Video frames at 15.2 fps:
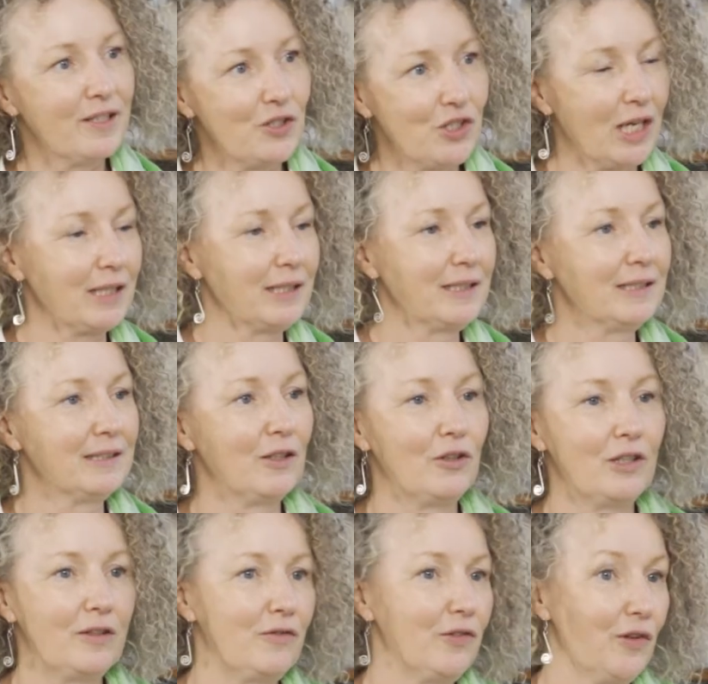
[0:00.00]
and chatting. Or
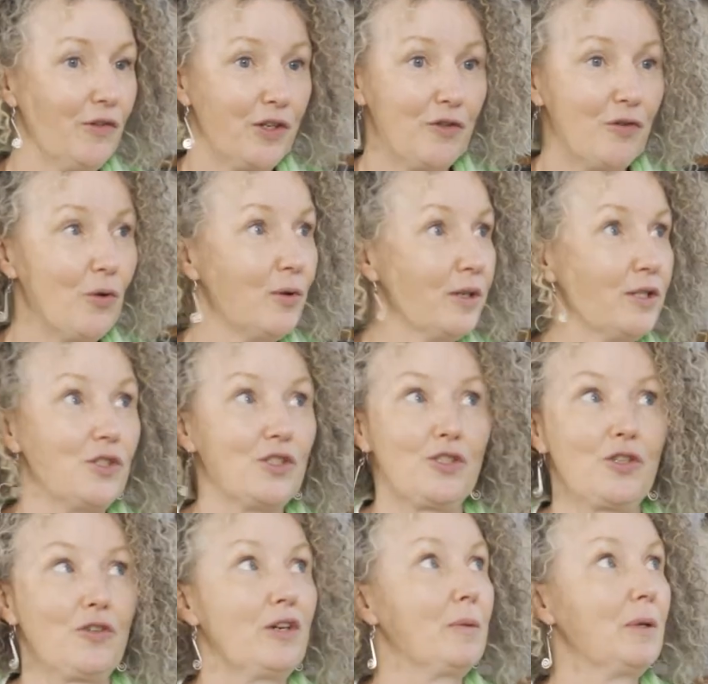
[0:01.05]
if you're on your own, it's
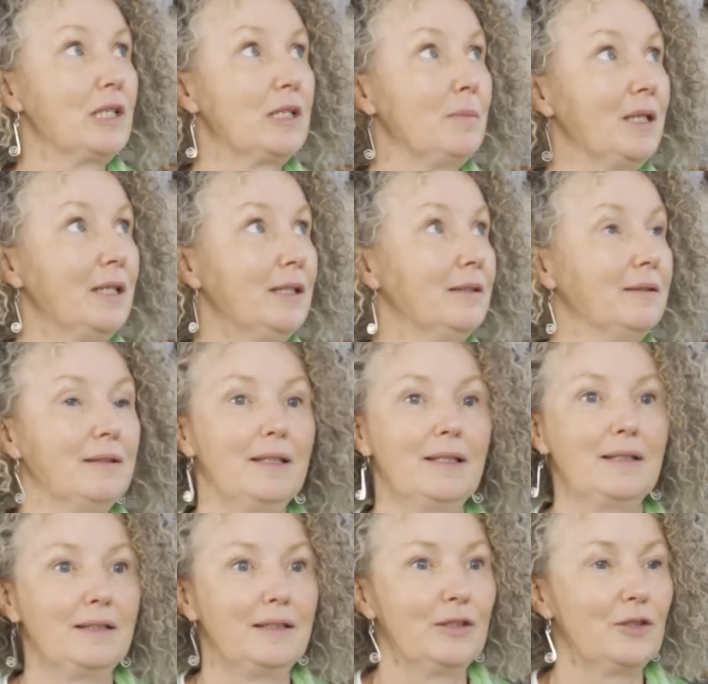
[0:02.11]
just a great way to be
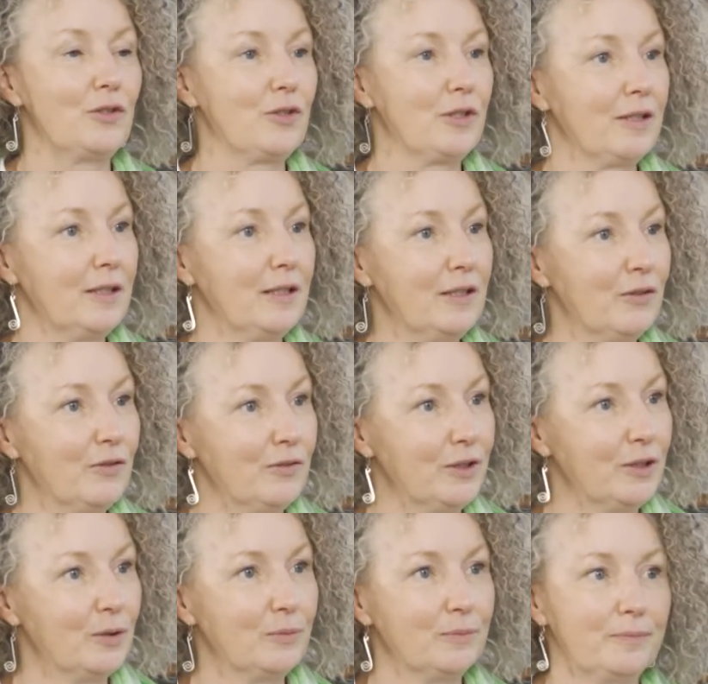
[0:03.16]
in
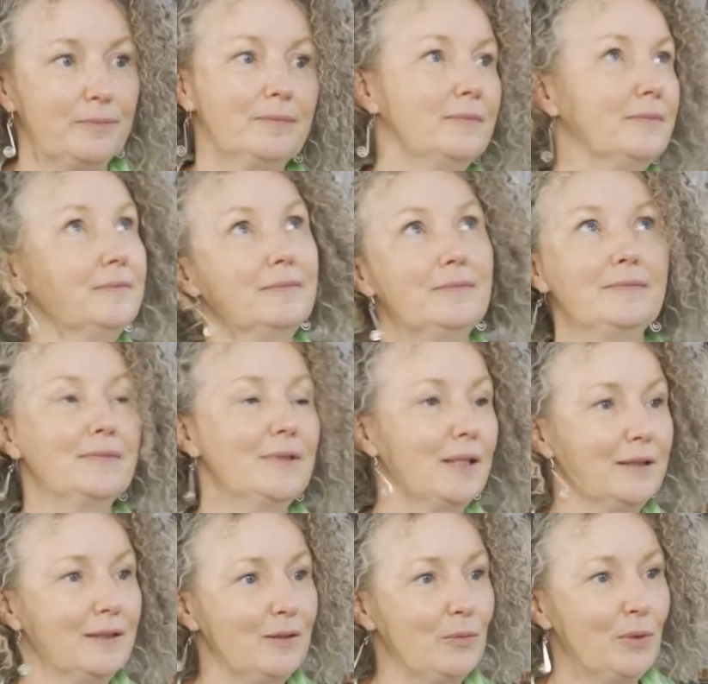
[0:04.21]
your
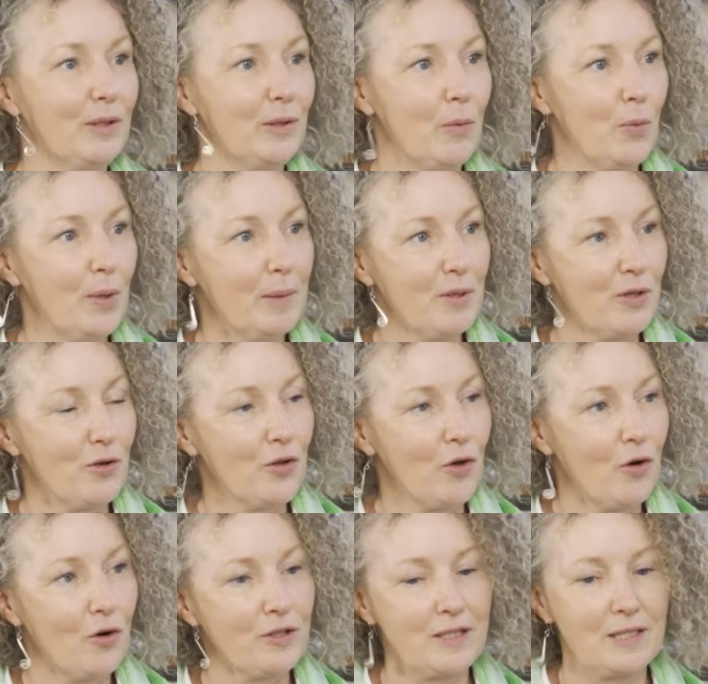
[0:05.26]
way with your
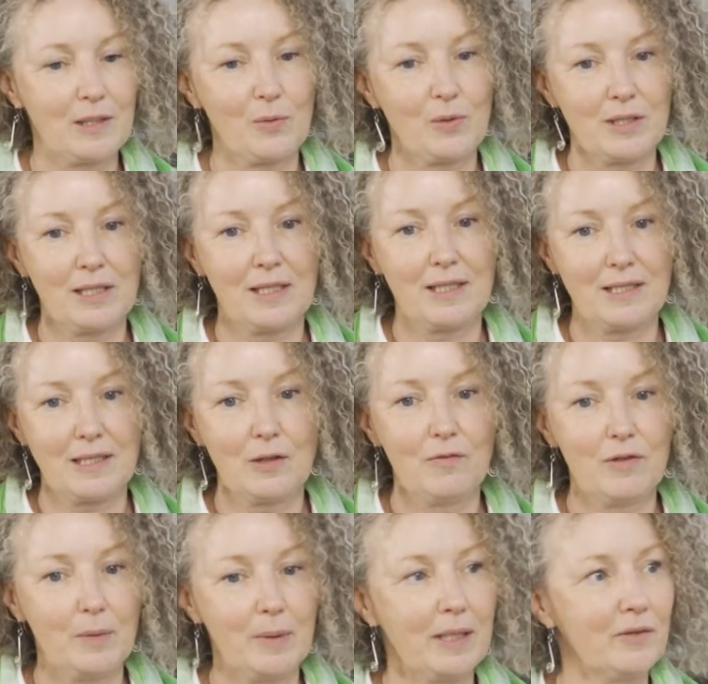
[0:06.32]
thoughts. So it's a
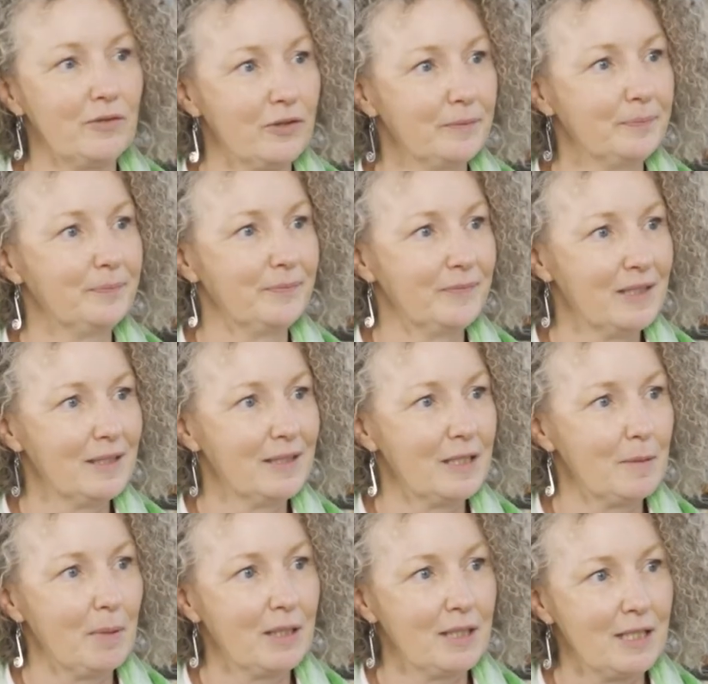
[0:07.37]
lovely way of
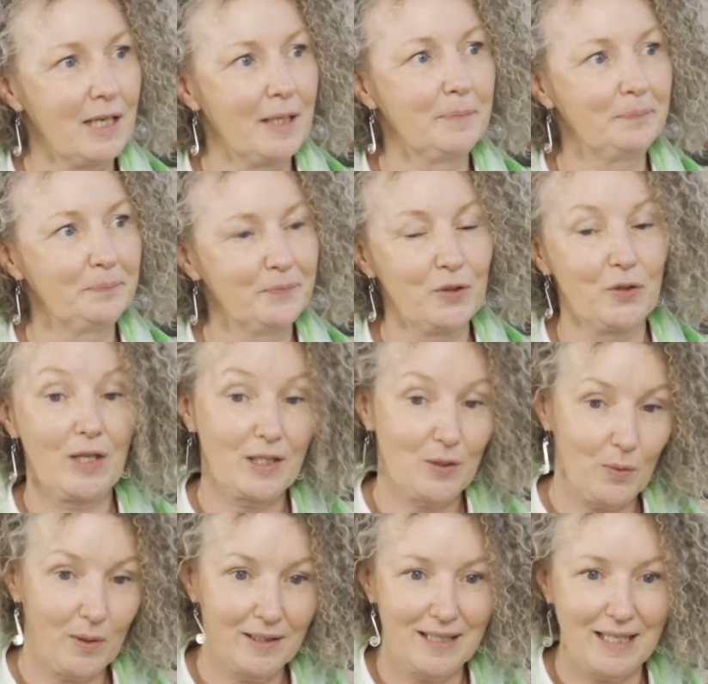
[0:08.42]
spending time. So that's
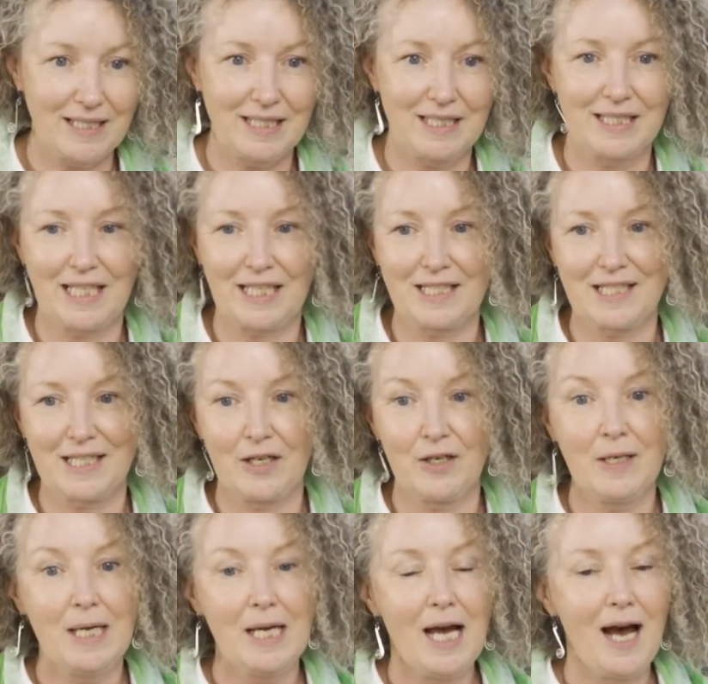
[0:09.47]
why that stick is there.
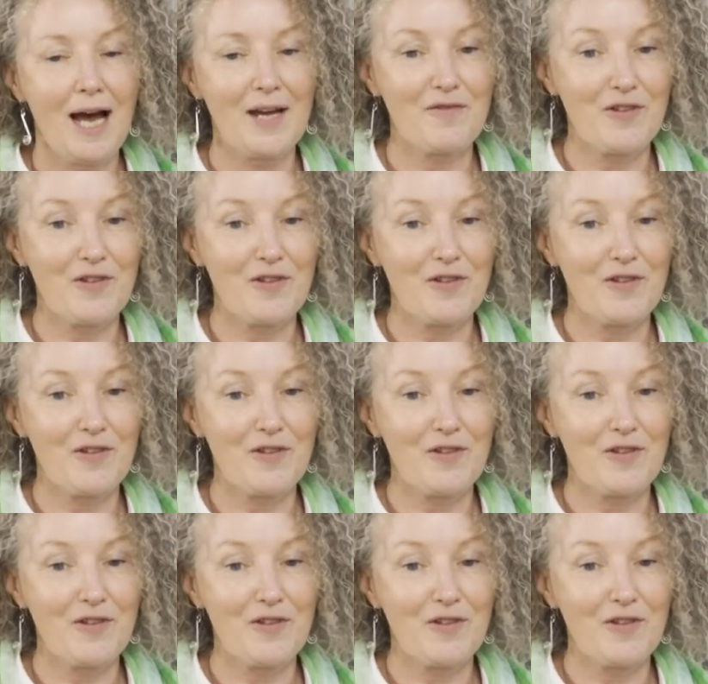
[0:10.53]
I have